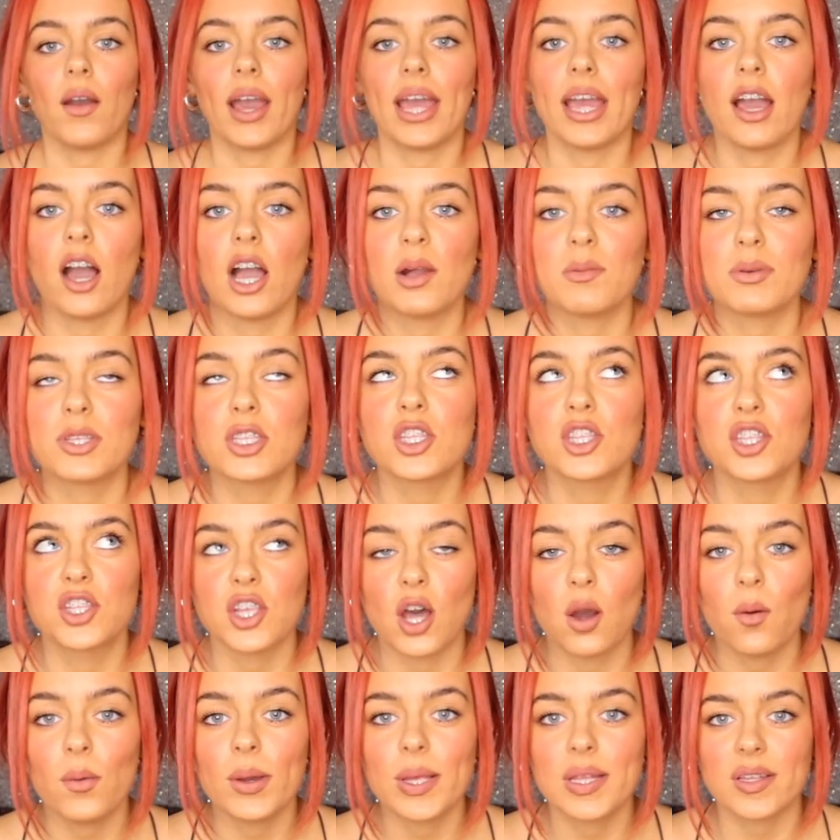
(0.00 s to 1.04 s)
Okay, I was
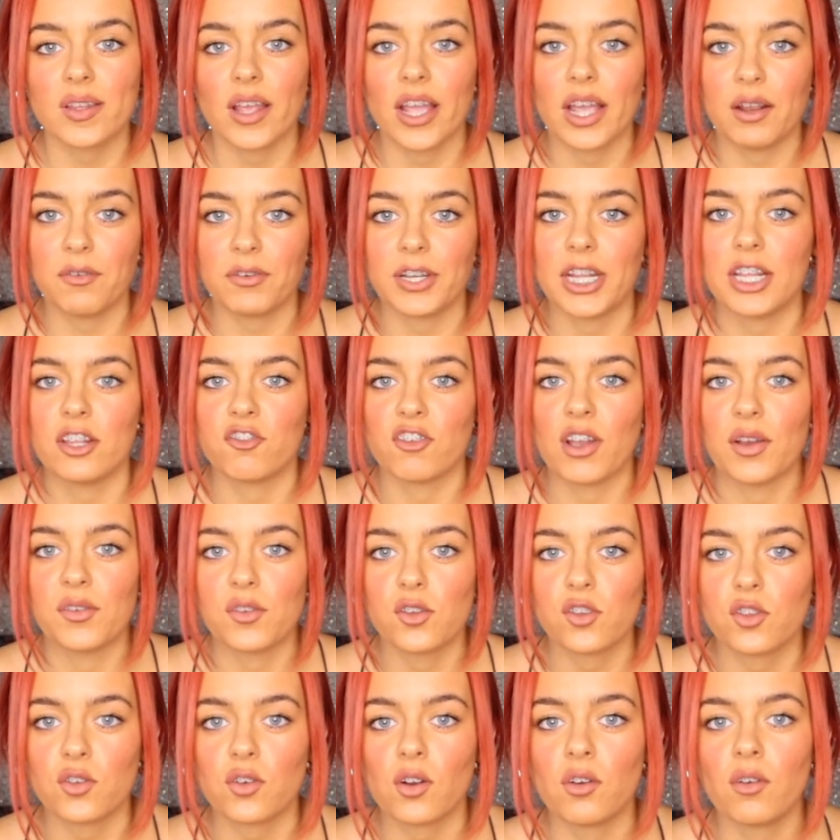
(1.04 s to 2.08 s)
so excited for these
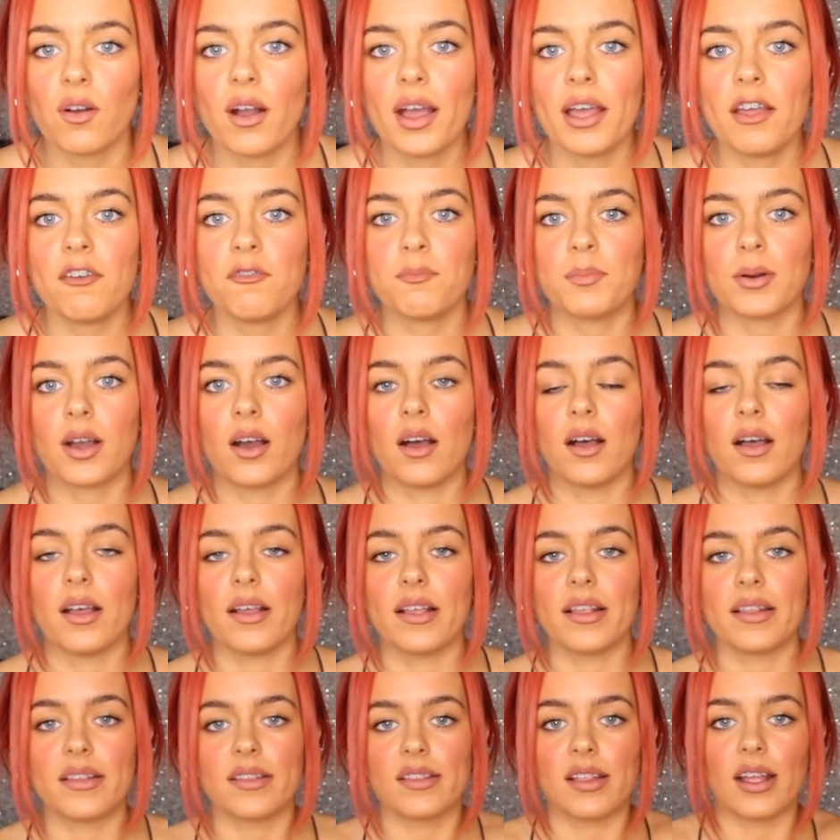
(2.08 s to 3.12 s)
trousers to arrive,
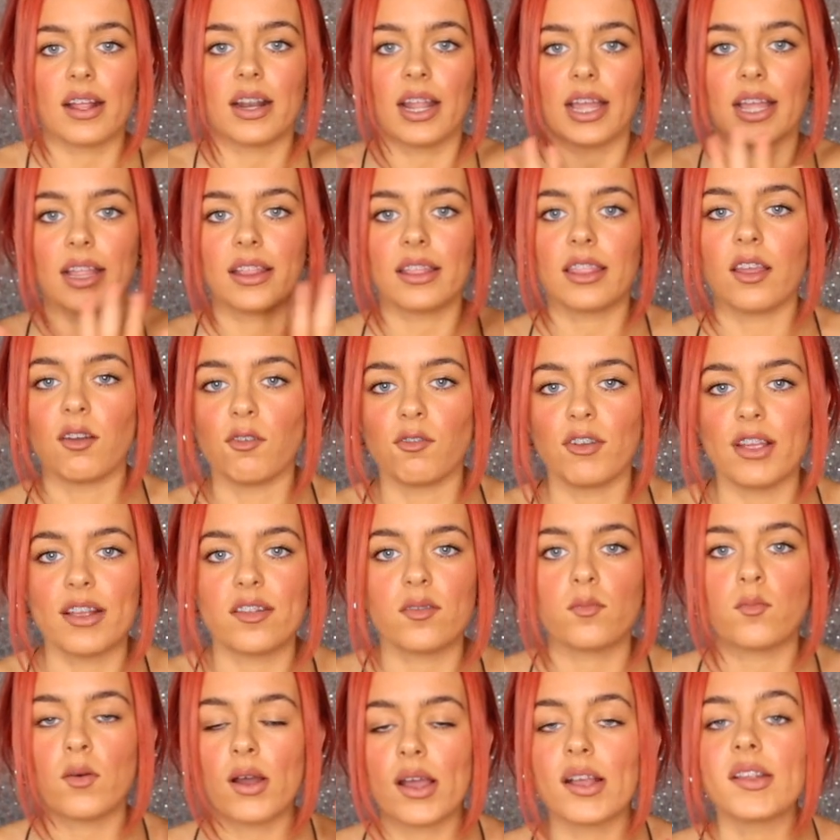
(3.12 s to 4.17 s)
because they're like the
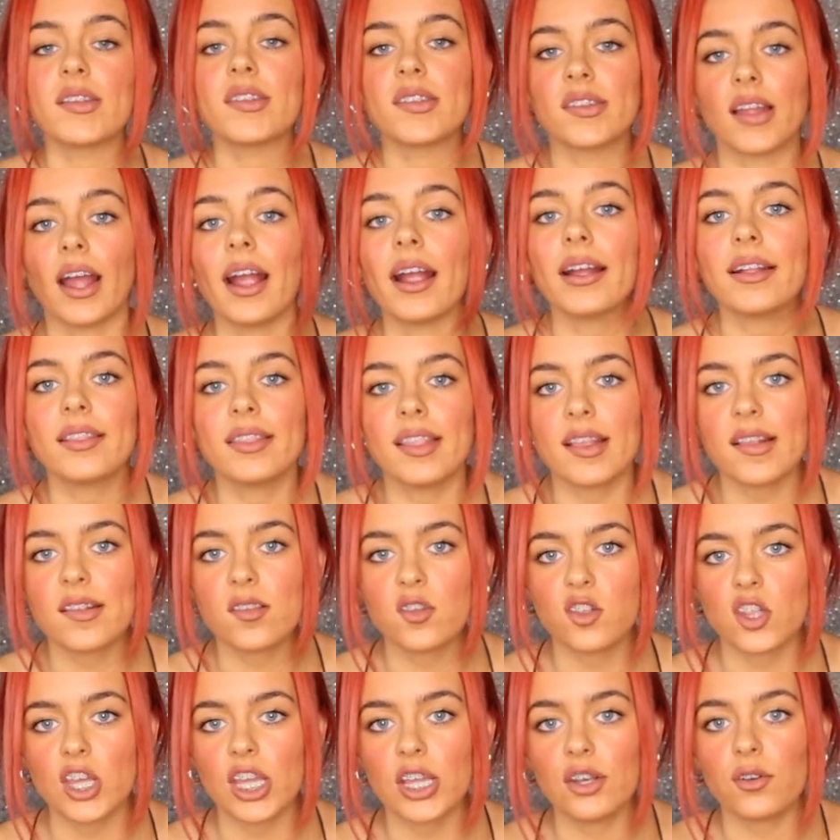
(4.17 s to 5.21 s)
reason why I started this
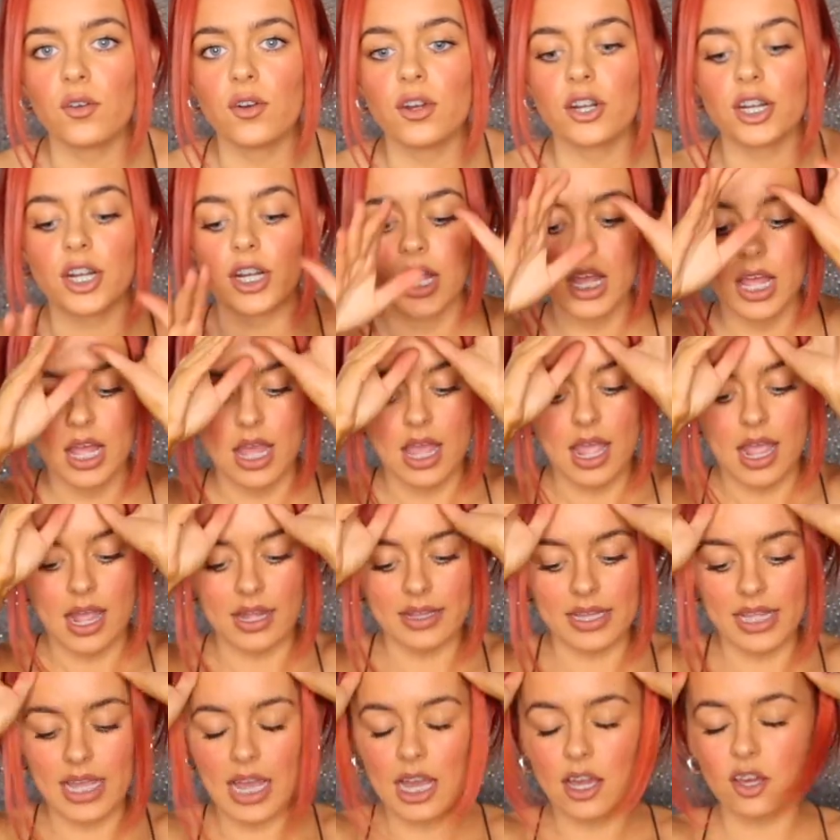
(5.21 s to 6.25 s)
Shein order,
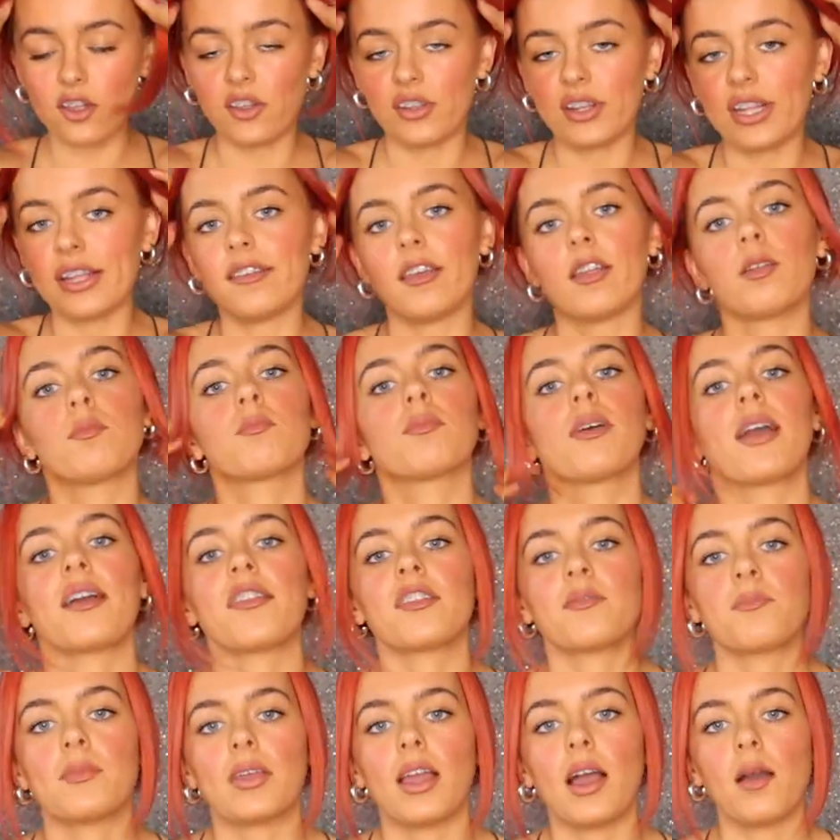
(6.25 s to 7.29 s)
and they actually did
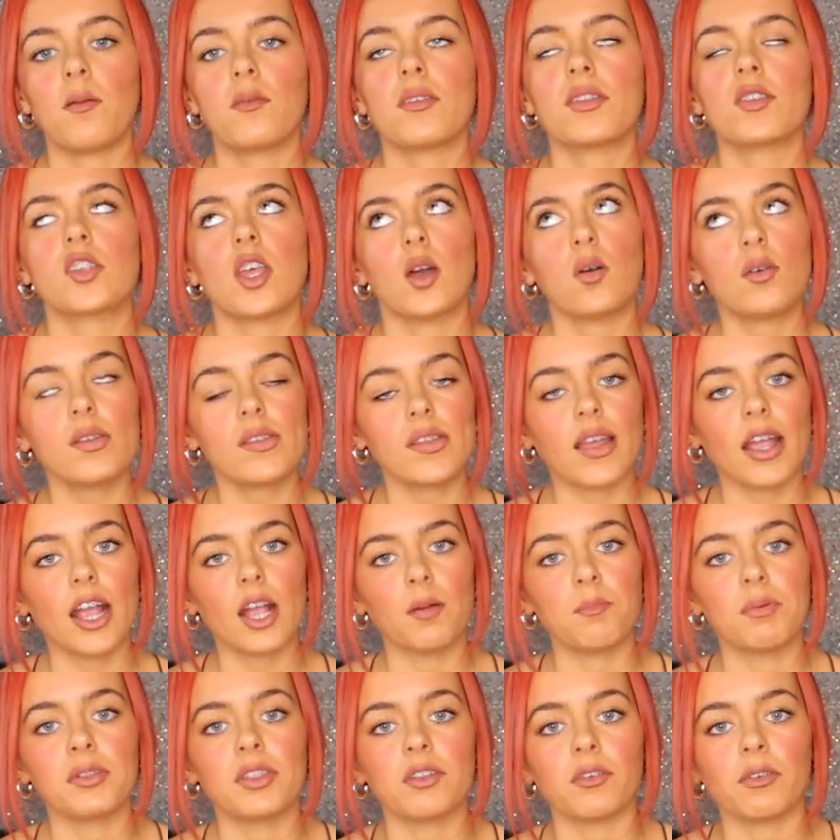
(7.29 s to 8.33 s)
impress me. I was so
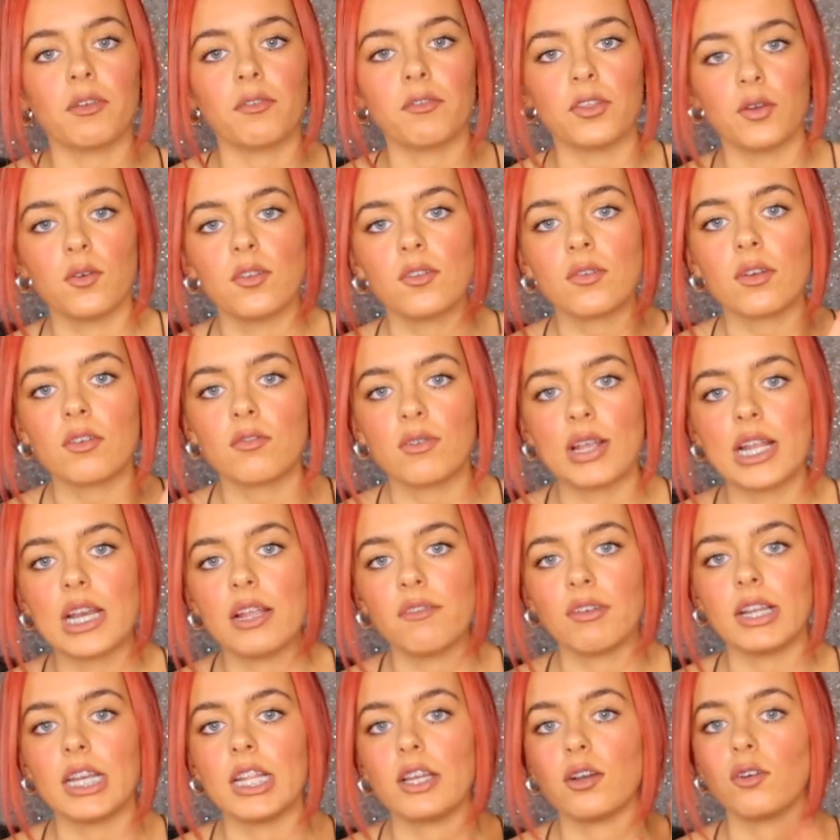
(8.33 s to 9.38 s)
scared, but the reviews are really,
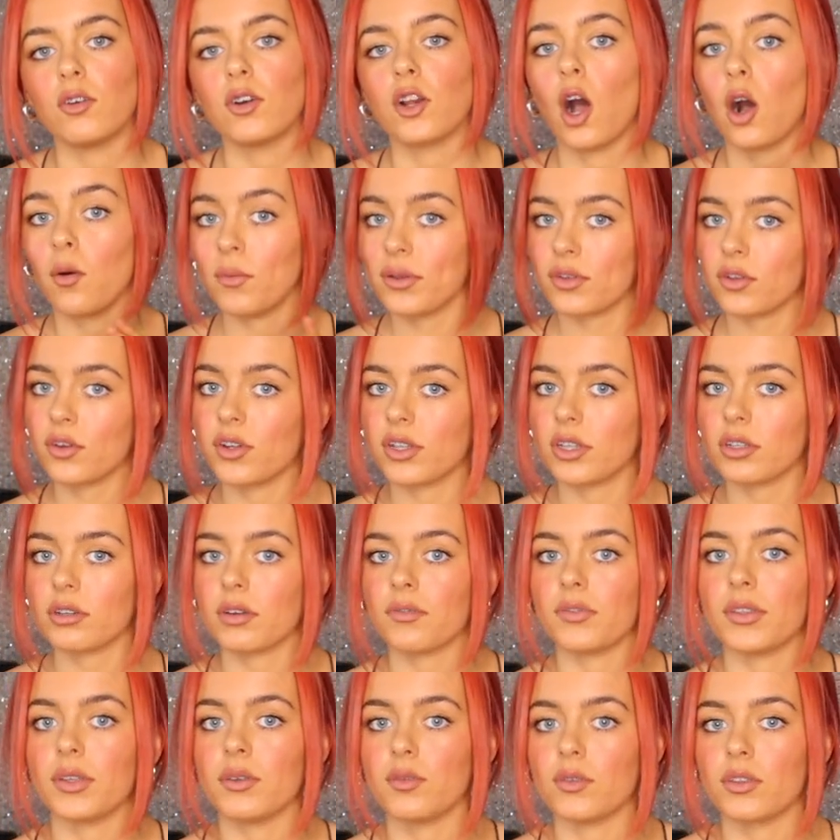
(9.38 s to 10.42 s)
really good. Always look at the
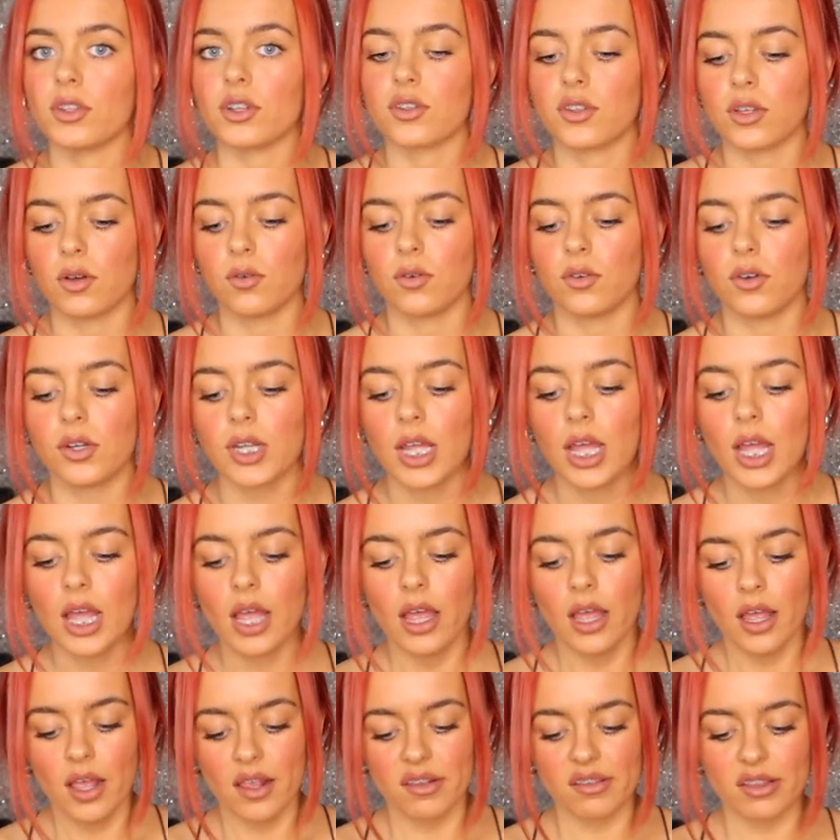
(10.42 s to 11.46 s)
reviews, they're so good.
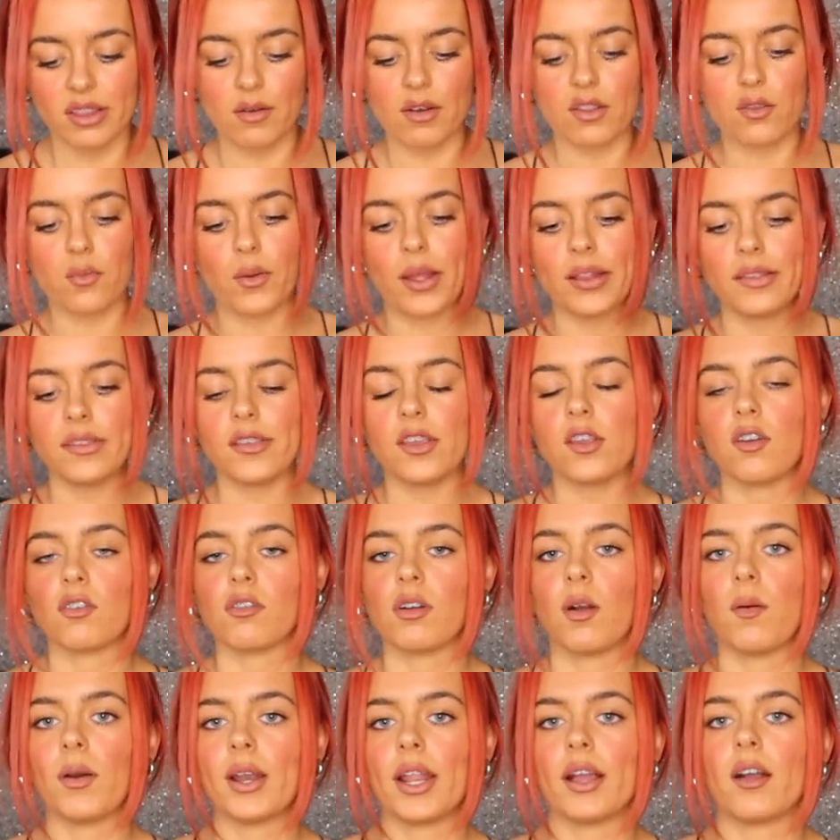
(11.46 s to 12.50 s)
So they were
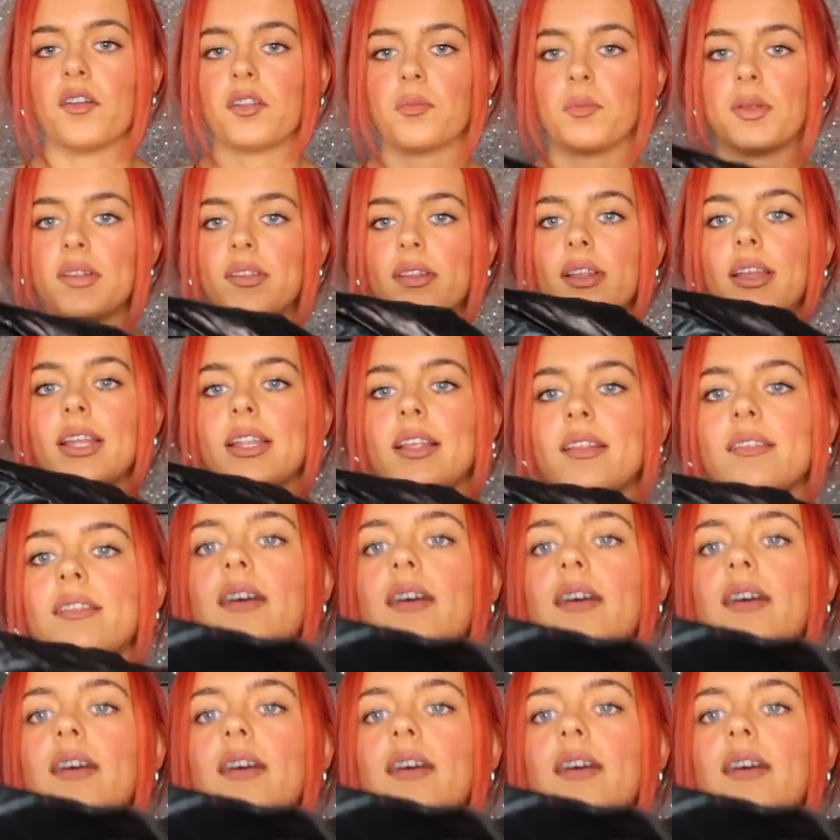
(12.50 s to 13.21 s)
€20 and I got them in a